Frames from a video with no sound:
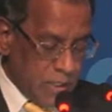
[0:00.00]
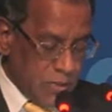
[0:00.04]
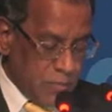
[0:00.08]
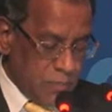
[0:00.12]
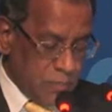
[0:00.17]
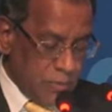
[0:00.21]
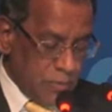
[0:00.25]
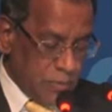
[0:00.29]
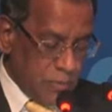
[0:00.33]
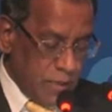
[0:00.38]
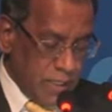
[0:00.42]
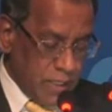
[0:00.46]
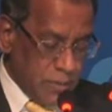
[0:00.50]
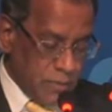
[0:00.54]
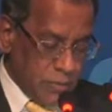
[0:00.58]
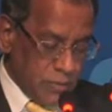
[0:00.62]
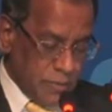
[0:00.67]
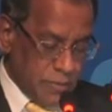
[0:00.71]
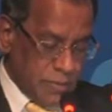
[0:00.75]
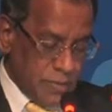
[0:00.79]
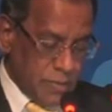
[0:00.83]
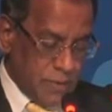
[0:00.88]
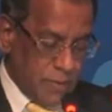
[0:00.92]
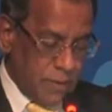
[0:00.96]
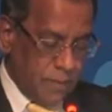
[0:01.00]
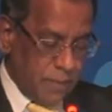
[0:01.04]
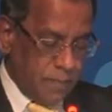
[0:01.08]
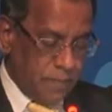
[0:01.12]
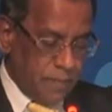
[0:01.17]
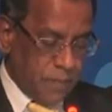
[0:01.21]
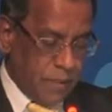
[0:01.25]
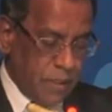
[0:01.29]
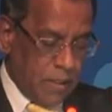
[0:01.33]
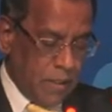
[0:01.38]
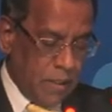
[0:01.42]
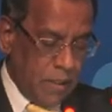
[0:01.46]
populations.
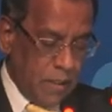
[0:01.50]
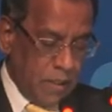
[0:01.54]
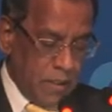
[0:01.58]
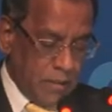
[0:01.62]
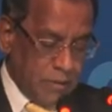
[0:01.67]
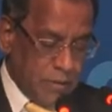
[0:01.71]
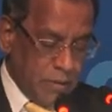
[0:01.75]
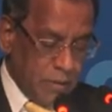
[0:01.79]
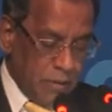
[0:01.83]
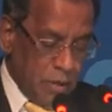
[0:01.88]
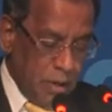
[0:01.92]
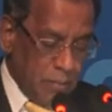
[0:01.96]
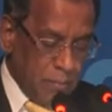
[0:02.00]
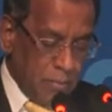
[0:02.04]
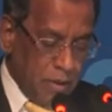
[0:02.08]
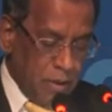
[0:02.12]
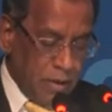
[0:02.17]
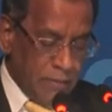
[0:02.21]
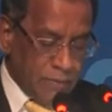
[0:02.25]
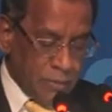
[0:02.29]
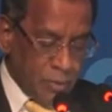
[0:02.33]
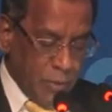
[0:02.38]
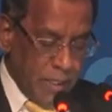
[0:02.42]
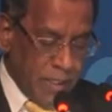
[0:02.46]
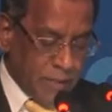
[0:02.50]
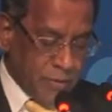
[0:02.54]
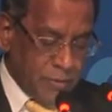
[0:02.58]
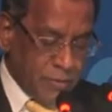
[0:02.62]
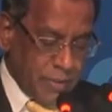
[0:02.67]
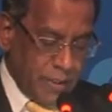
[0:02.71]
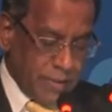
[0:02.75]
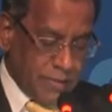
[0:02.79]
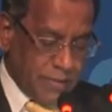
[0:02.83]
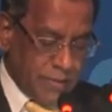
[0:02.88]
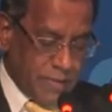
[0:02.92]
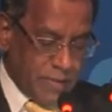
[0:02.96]
The number of new
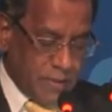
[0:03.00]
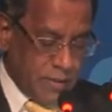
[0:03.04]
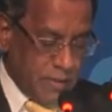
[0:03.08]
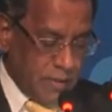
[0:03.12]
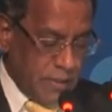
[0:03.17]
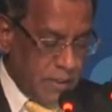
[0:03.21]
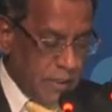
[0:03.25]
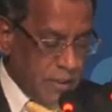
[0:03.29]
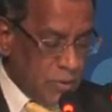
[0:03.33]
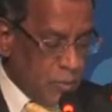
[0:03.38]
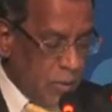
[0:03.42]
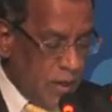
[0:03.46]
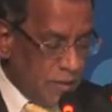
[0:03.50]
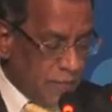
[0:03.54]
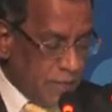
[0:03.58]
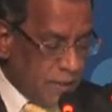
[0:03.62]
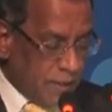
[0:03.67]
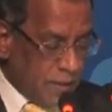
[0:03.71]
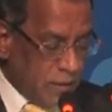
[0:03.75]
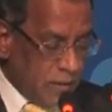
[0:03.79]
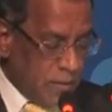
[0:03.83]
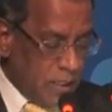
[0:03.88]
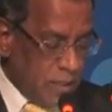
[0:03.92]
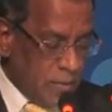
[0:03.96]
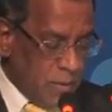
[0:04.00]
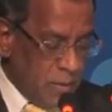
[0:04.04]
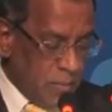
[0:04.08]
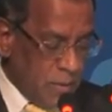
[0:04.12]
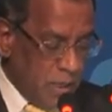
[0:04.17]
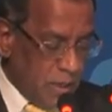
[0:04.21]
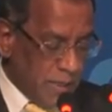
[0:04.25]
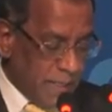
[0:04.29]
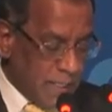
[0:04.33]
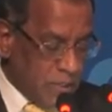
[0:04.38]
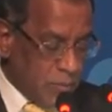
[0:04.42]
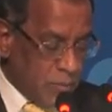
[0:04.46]
entrants into African labor
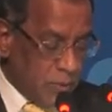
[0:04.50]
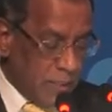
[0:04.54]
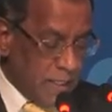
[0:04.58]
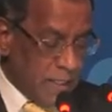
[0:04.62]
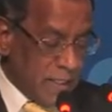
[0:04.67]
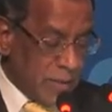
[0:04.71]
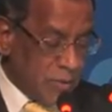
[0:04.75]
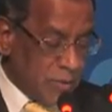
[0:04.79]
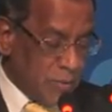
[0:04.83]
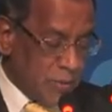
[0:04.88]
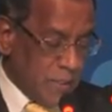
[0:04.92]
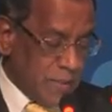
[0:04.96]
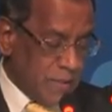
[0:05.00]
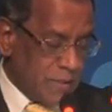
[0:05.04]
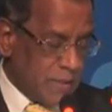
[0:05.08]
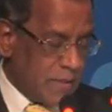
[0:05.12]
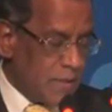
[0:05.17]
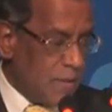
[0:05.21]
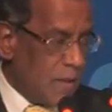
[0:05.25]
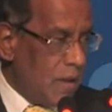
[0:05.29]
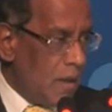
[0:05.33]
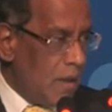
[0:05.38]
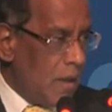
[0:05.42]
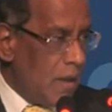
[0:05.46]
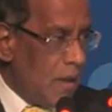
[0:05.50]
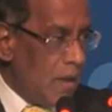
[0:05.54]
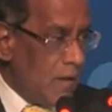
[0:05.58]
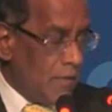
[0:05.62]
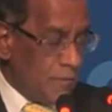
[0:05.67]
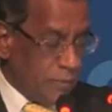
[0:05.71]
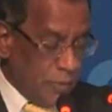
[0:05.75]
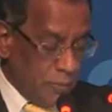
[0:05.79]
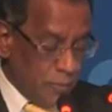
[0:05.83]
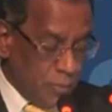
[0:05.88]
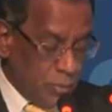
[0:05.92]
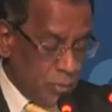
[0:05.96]
markets will increase
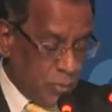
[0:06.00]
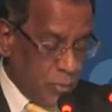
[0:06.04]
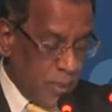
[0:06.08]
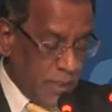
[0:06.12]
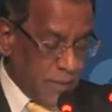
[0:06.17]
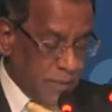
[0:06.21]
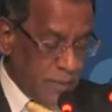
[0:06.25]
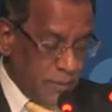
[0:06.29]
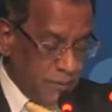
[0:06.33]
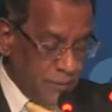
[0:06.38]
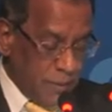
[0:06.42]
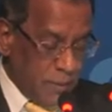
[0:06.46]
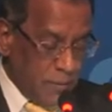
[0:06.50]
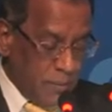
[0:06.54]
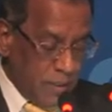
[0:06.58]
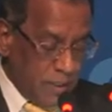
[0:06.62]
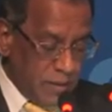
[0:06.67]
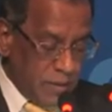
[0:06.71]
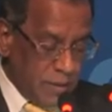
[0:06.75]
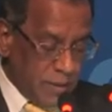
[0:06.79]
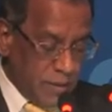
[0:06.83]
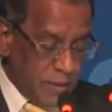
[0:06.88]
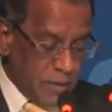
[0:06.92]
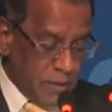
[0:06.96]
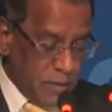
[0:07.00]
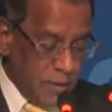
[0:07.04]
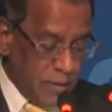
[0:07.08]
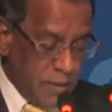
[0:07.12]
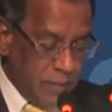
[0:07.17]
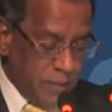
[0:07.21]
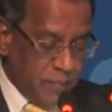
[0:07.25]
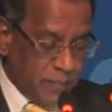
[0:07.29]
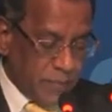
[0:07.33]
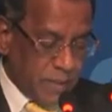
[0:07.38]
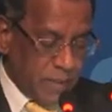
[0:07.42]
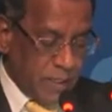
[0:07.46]
from 23 million a year
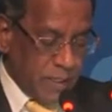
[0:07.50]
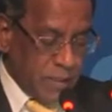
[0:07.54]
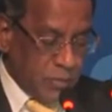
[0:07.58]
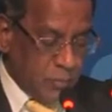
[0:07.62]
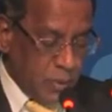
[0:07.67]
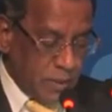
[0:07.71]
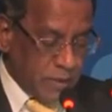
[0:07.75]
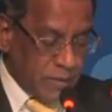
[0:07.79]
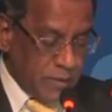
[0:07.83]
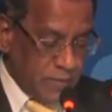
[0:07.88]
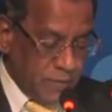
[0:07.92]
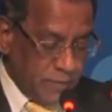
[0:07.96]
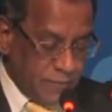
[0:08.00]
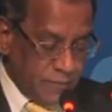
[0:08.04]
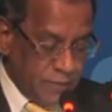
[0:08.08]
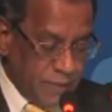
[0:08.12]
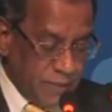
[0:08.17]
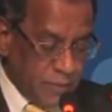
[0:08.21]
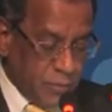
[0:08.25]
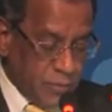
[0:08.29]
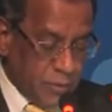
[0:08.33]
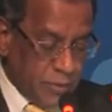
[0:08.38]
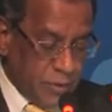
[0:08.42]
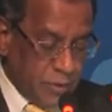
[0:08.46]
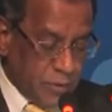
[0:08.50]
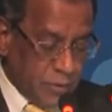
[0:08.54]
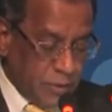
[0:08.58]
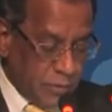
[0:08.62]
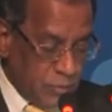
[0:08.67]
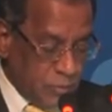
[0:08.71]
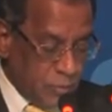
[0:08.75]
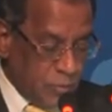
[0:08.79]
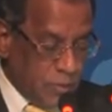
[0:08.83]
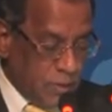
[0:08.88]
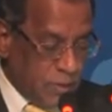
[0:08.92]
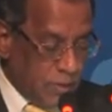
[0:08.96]
in 2015 to
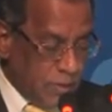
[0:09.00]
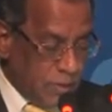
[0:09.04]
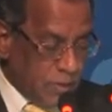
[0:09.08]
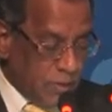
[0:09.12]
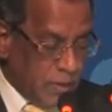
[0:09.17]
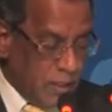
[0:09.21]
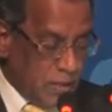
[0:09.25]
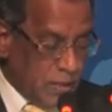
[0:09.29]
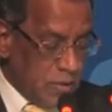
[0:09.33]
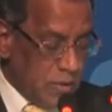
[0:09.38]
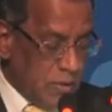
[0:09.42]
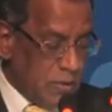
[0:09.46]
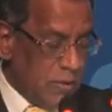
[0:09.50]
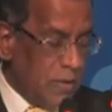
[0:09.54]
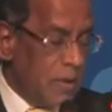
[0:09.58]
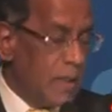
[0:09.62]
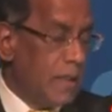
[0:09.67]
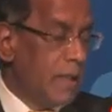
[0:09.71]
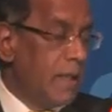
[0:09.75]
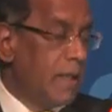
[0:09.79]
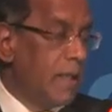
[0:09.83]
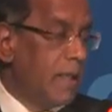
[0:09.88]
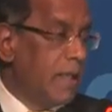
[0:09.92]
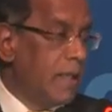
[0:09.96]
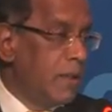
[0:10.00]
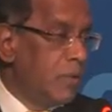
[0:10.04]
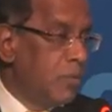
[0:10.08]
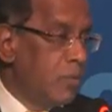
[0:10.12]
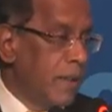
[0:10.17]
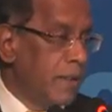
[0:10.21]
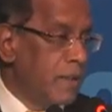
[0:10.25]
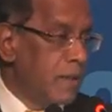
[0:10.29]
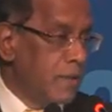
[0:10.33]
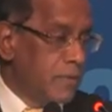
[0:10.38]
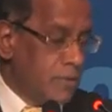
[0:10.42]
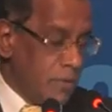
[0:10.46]
32 million a year in
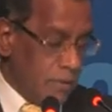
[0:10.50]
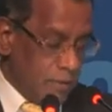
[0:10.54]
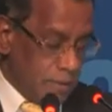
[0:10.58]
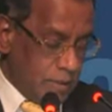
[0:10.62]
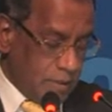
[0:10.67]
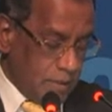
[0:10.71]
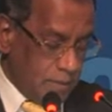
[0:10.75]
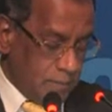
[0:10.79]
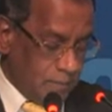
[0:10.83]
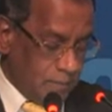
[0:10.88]
2030.